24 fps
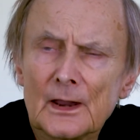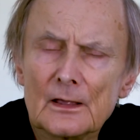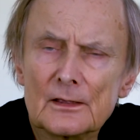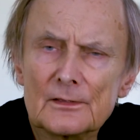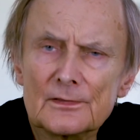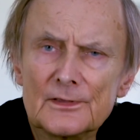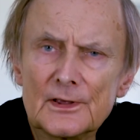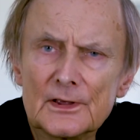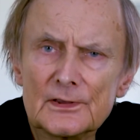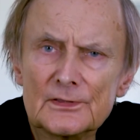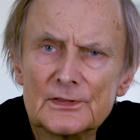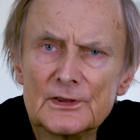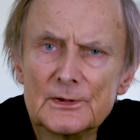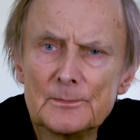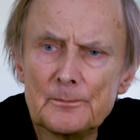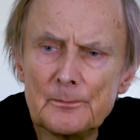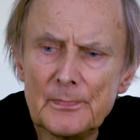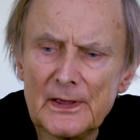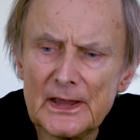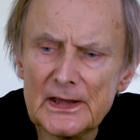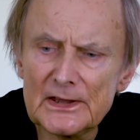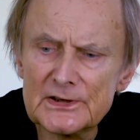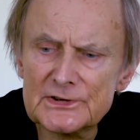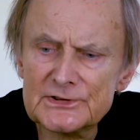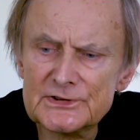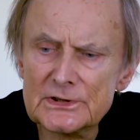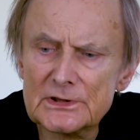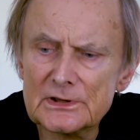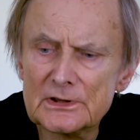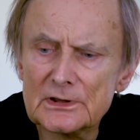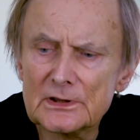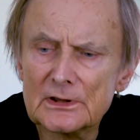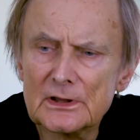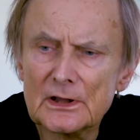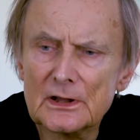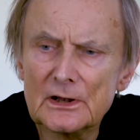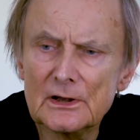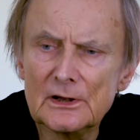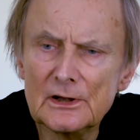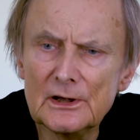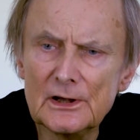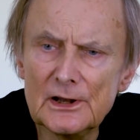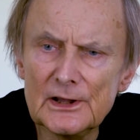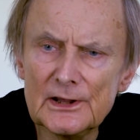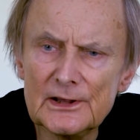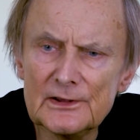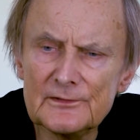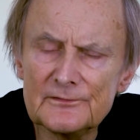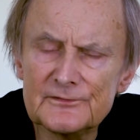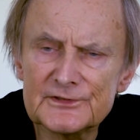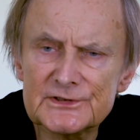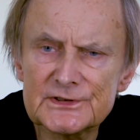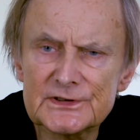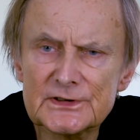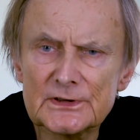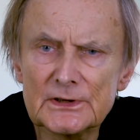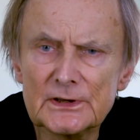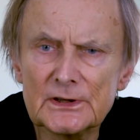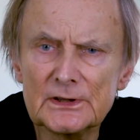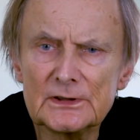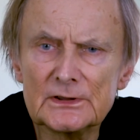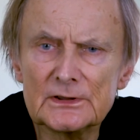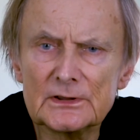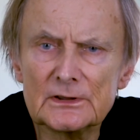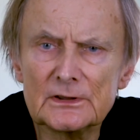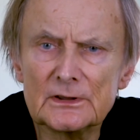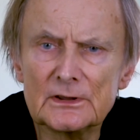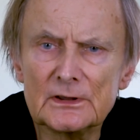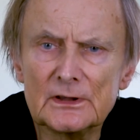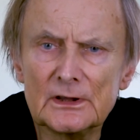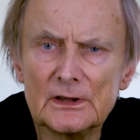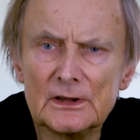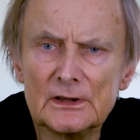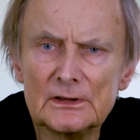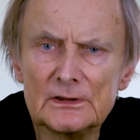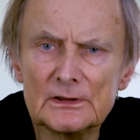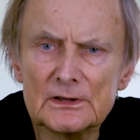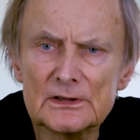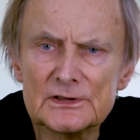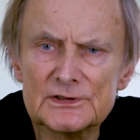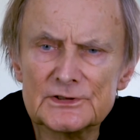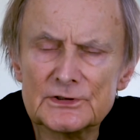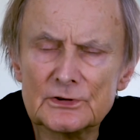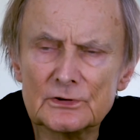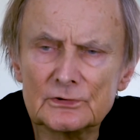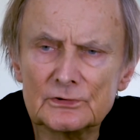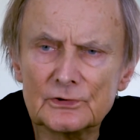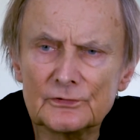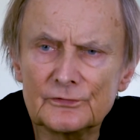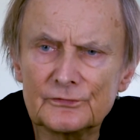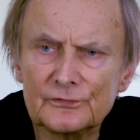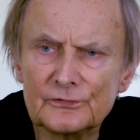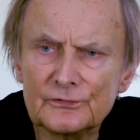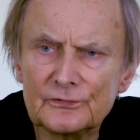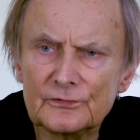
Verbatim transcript: that the patient lives in in a sort of